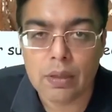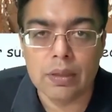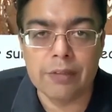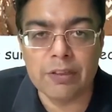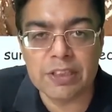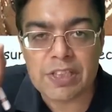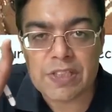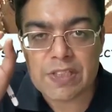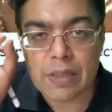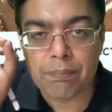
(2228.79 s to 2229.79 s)
Their
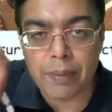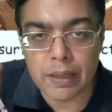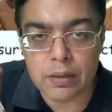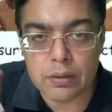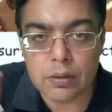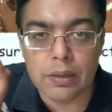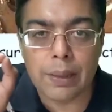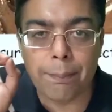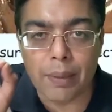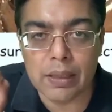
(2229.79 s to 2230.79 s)
vegetations are big, they
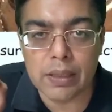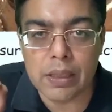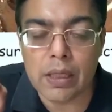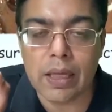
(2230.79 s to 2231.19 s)
are bulky,